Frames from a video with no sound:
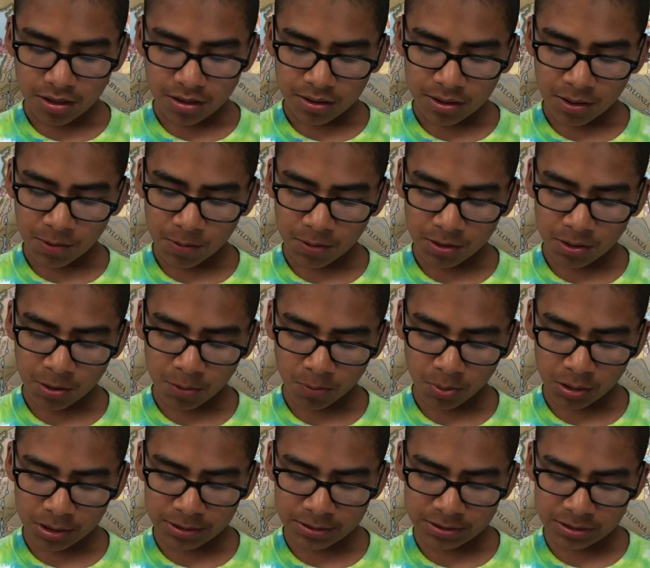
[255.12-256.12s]
They were
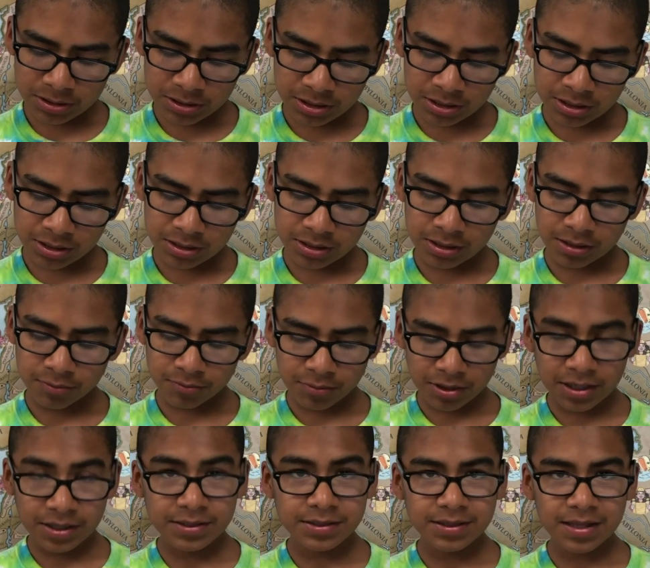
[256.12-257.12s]
completely
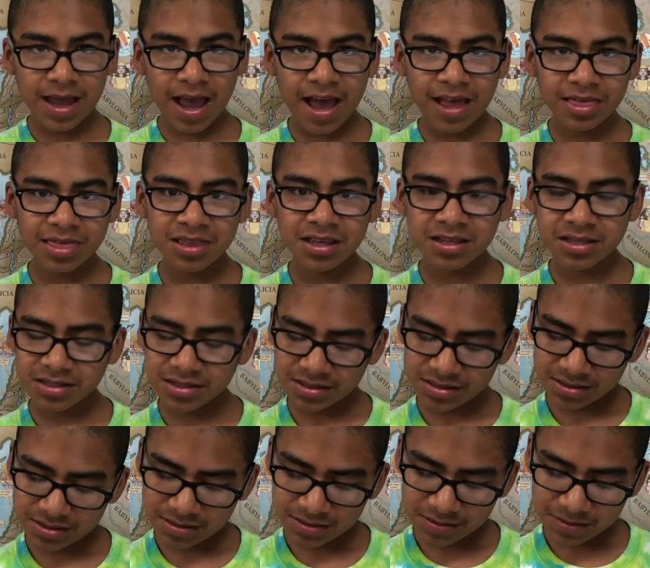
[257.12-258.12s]
amazed at
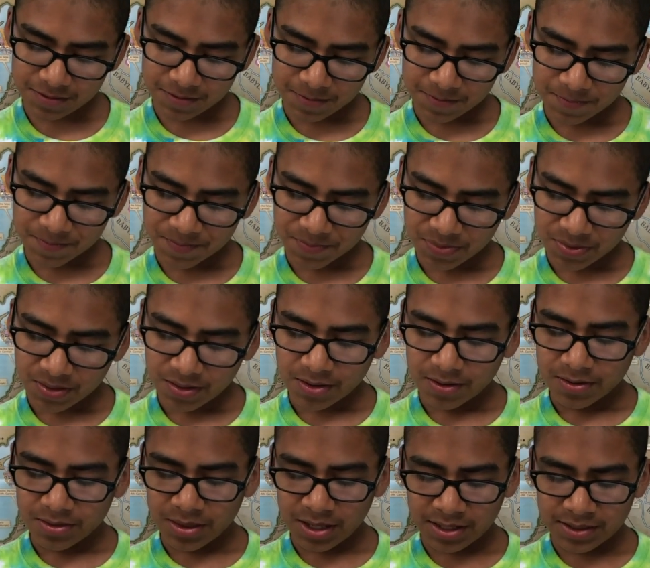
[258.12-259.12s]
this.
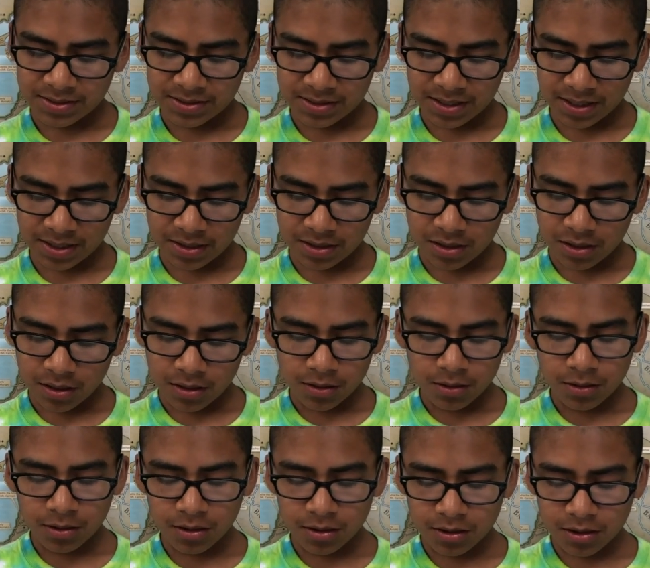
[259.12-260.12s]
They said,
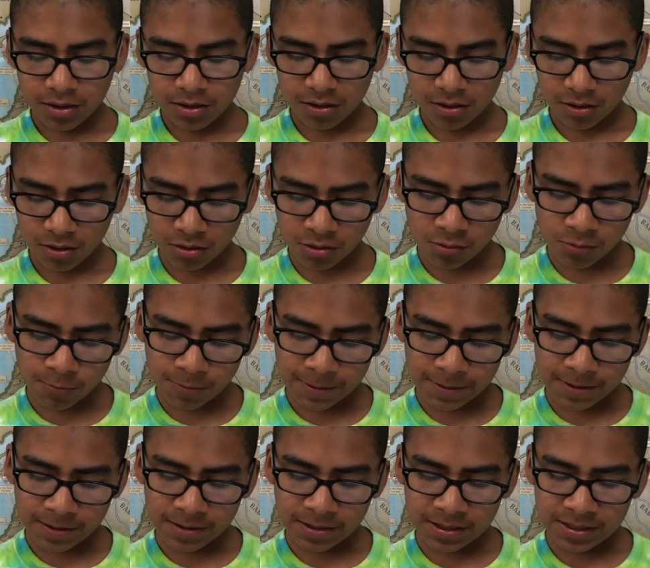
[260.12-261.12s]
"Look, aren't
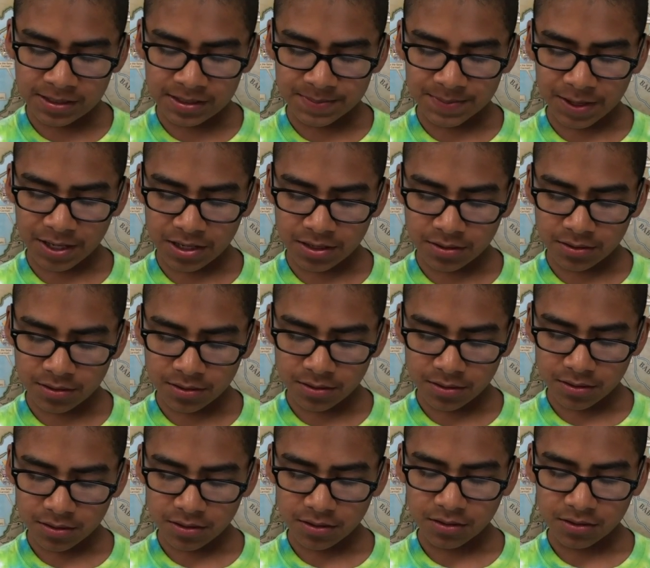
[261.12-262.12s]
we these
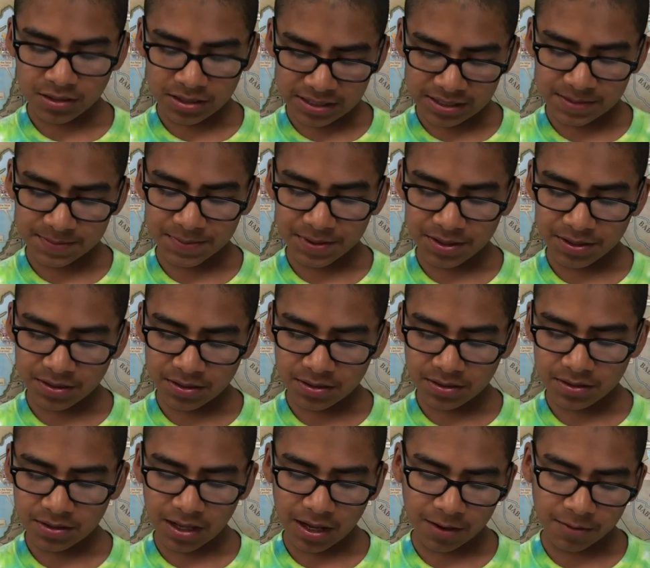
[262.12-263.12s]

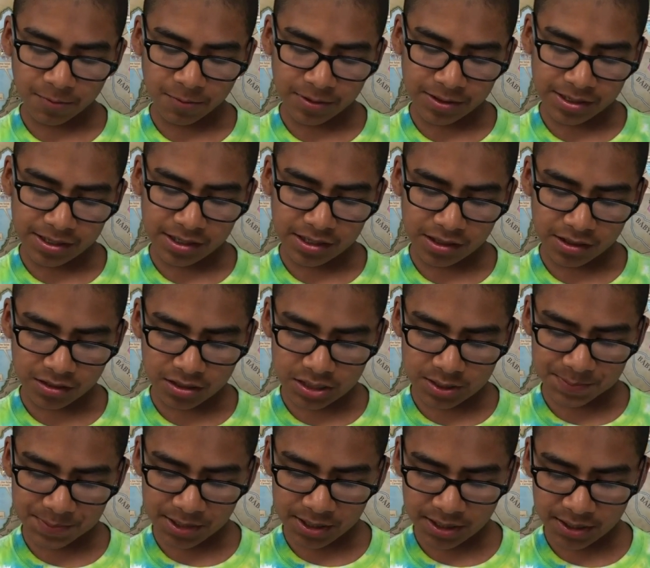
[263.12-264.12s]
men that we hear
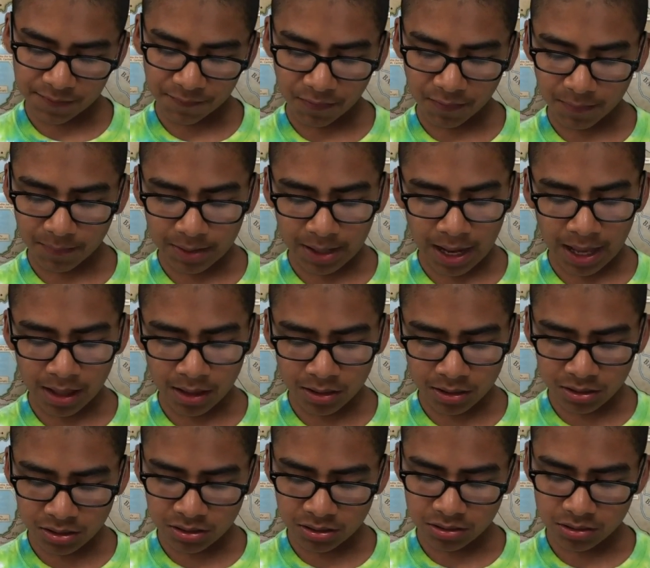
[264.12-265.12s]
speaking from
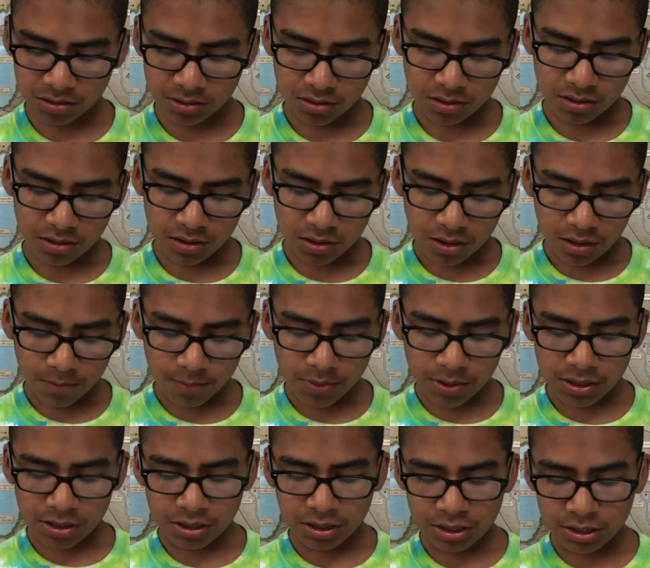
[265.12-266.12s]
Galilee?
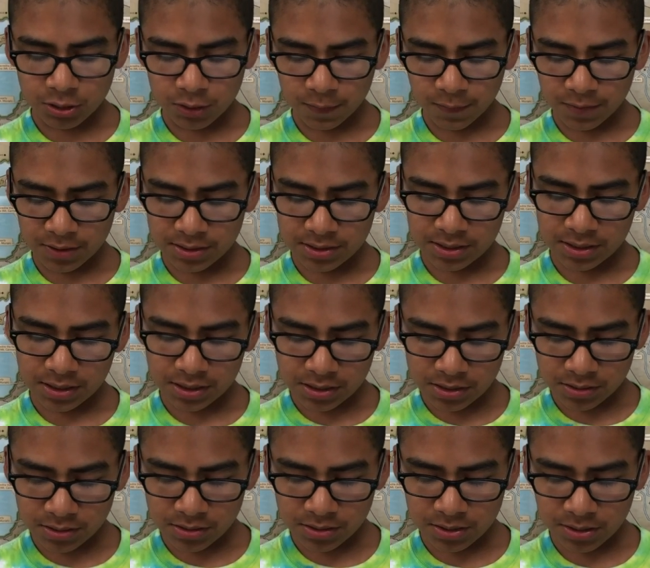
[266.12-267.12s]
But each of us
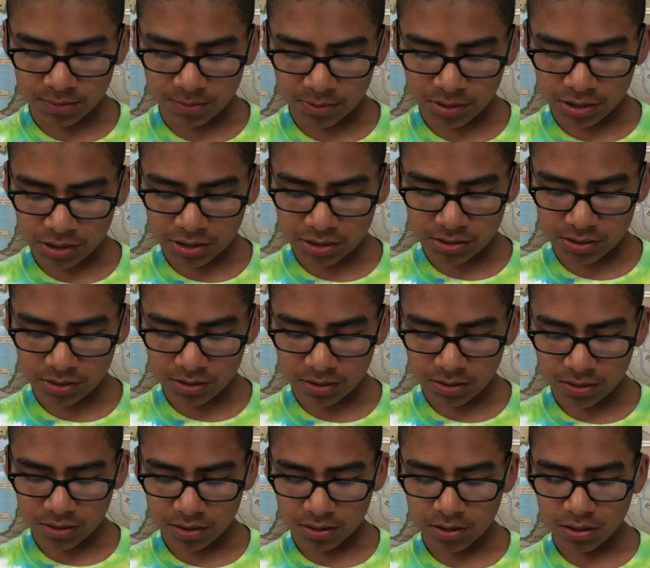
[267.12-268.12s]
hears them in his
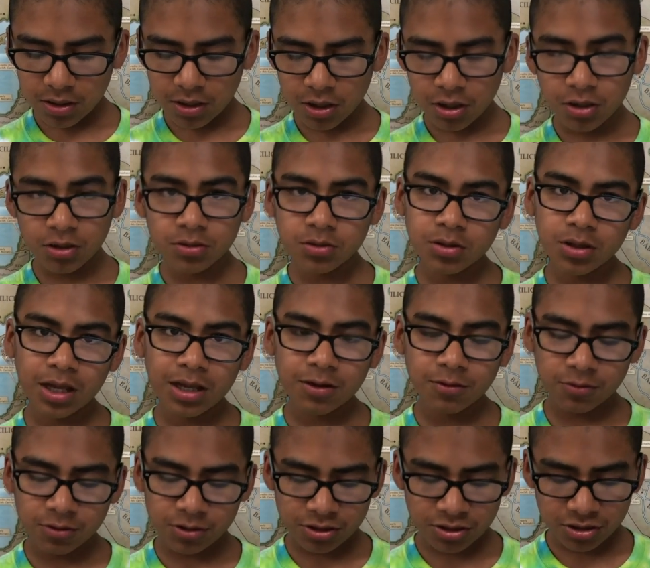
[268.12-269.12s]
own
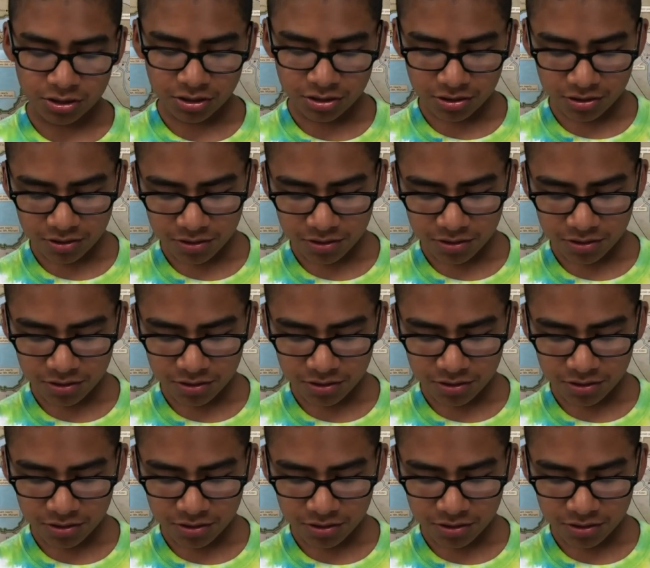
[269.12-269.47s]
language.